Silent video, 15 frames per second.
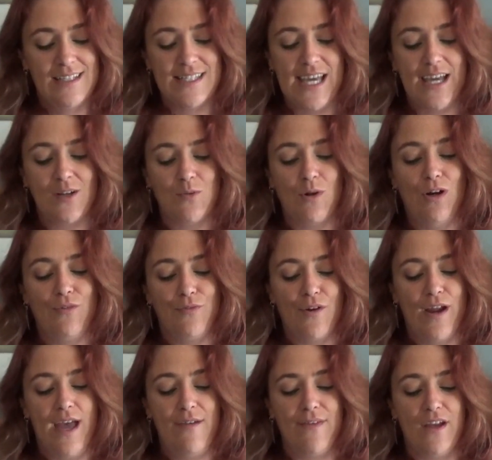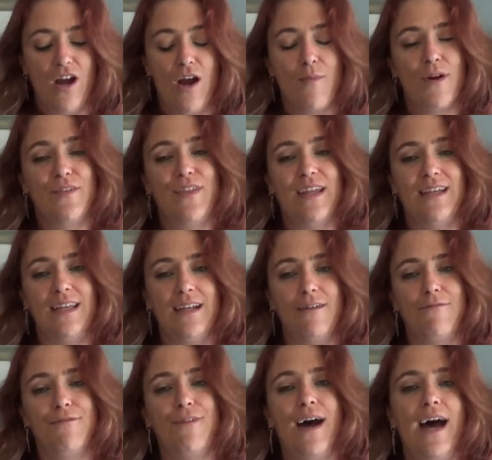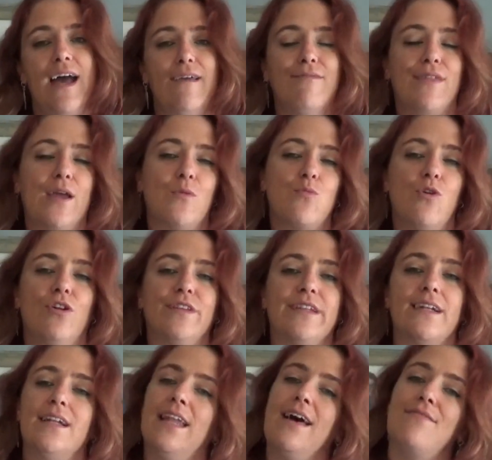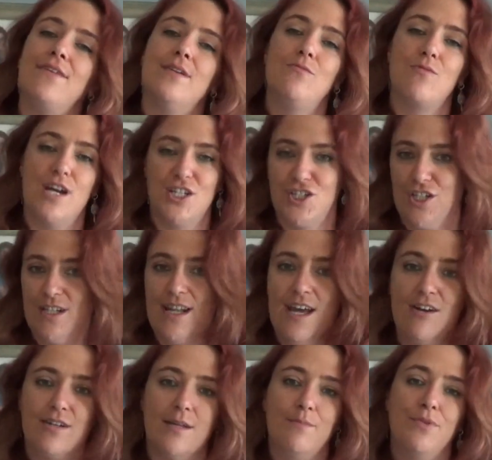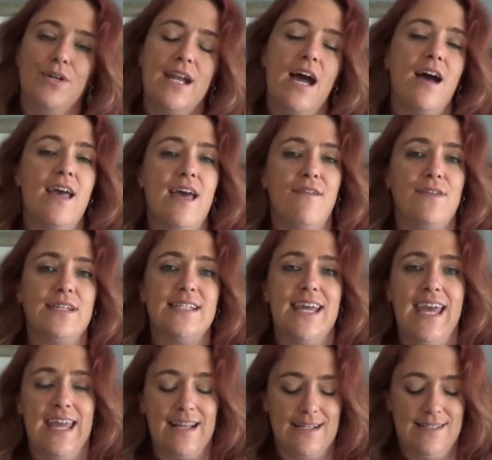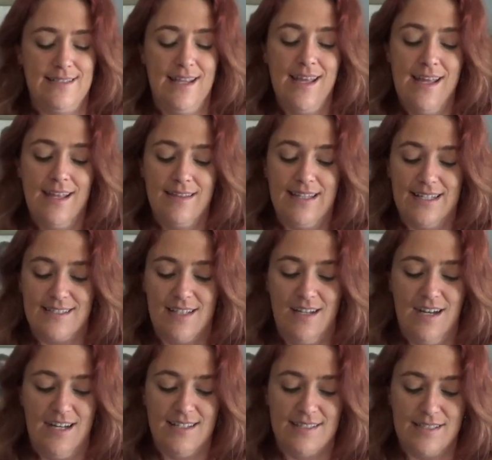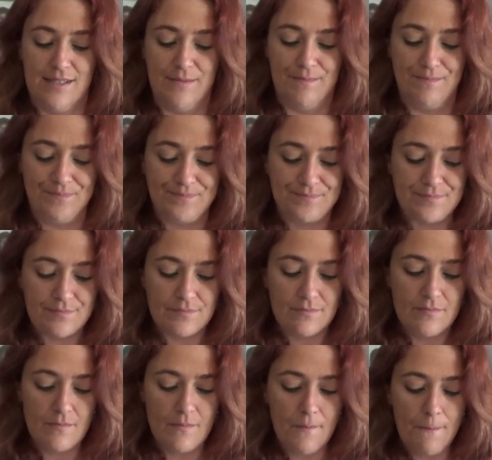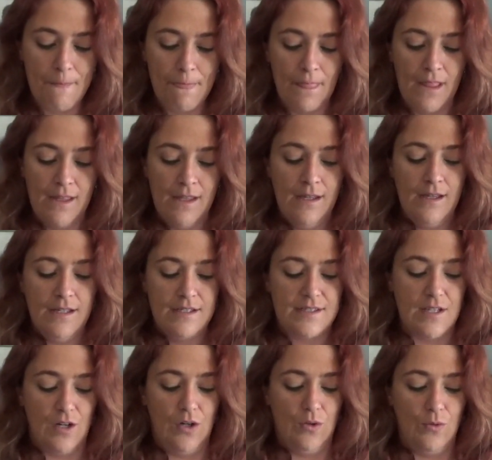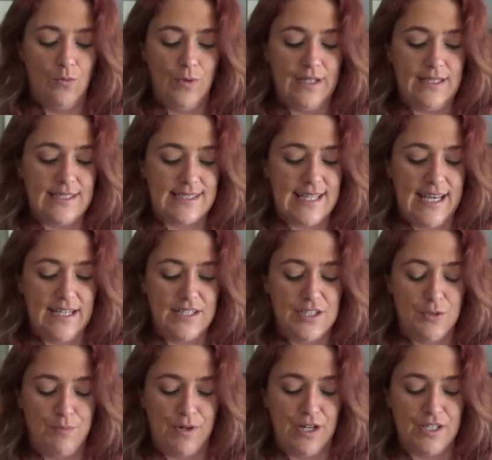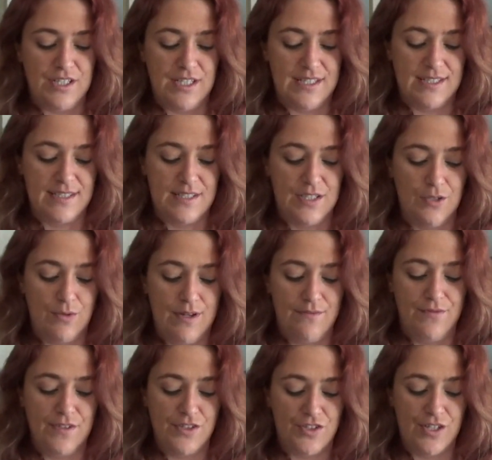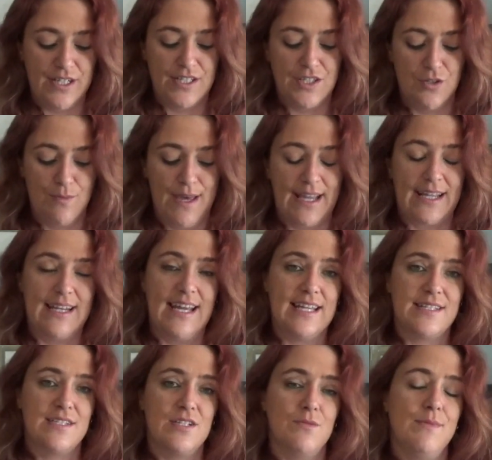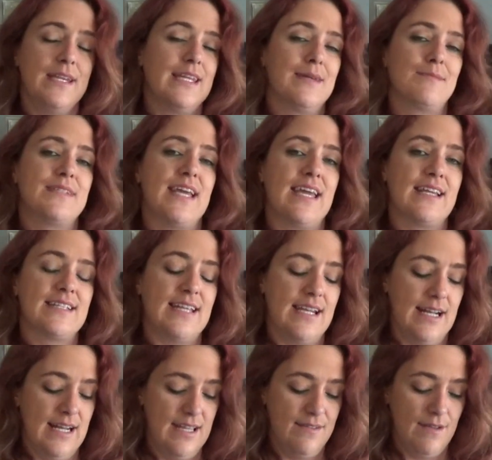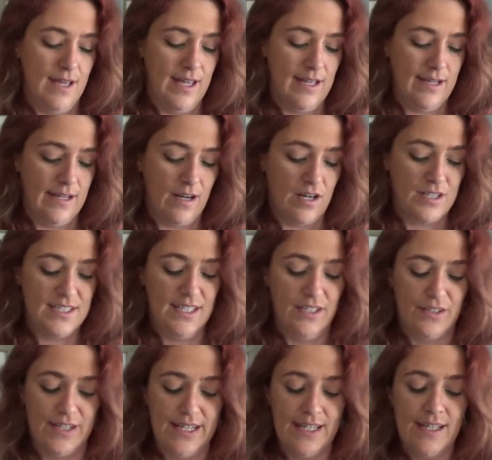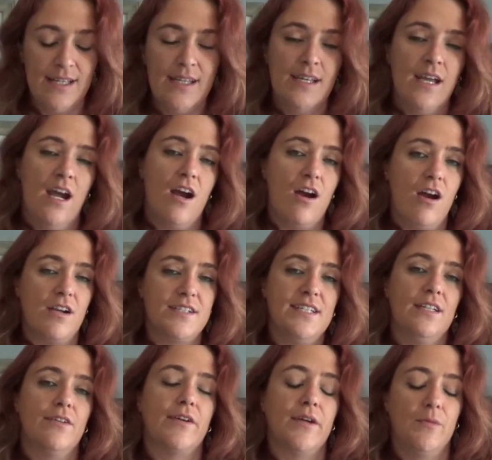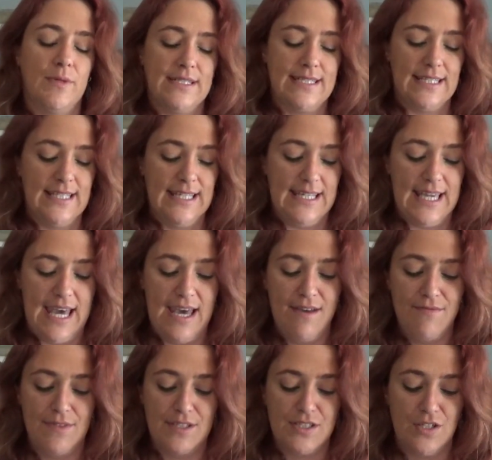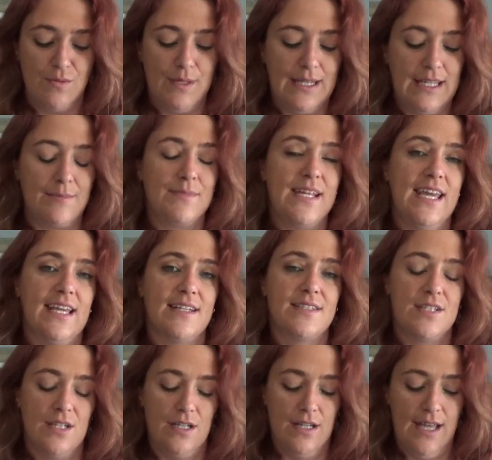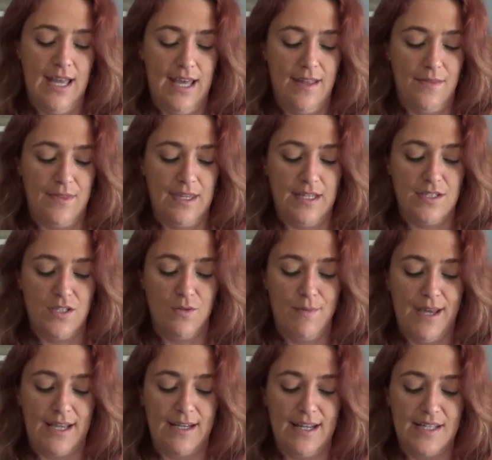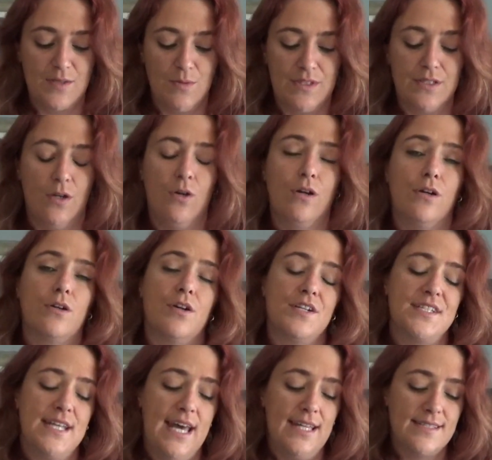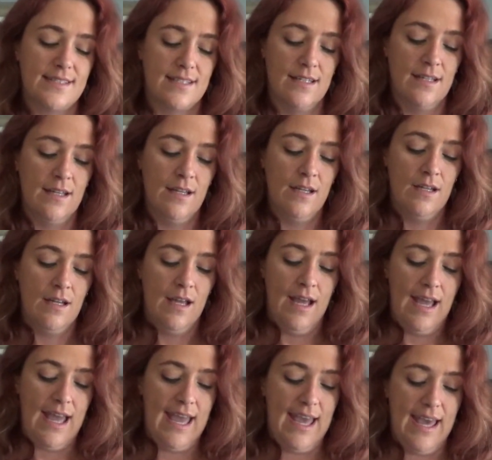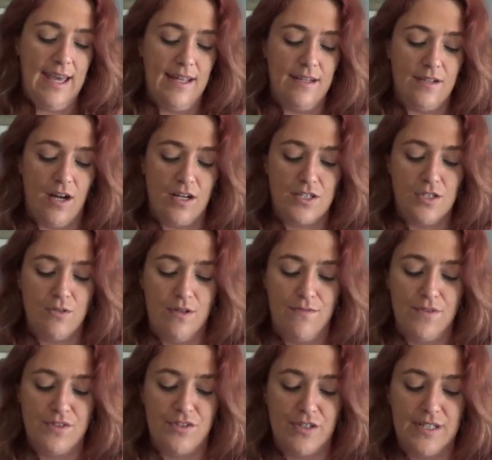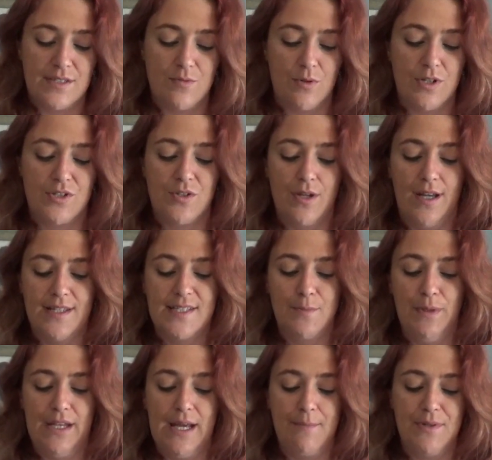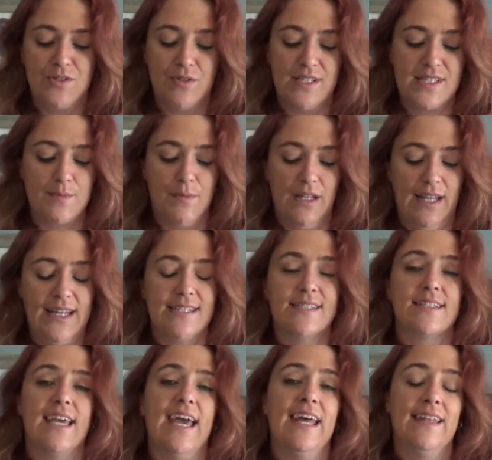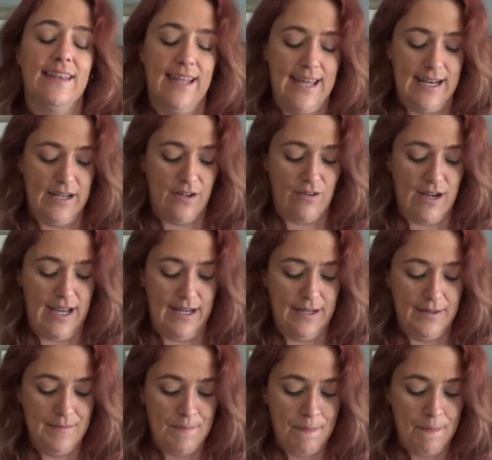Tech roll for heavy armor. They needed 5. They rolled an 11. Russia now can put out heavy tanks. That's awesome. So we decided to purchase 2 infantry, 2 mechanized, 2 medium tanks, and an artillery. Our artillery went to Kiev. The 2 medium tanks and the 2 mechanized went to Orokhozetsk. and our 2 infantries were split up between Smolensk and Leningrad.